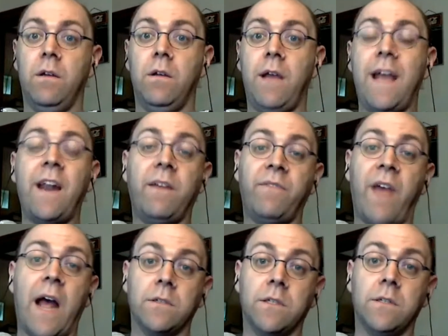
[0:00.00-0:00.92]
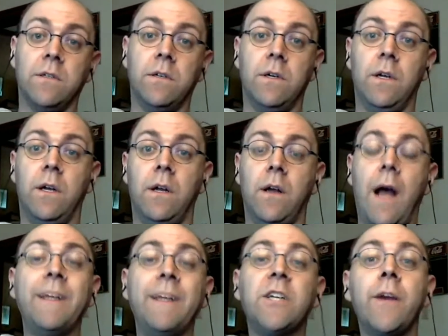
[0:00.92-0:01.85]
and it fails. I mean,
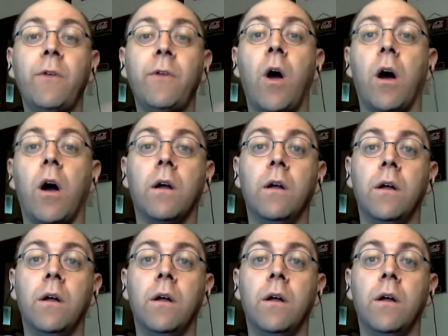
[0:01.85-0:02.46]
don't get me wrong.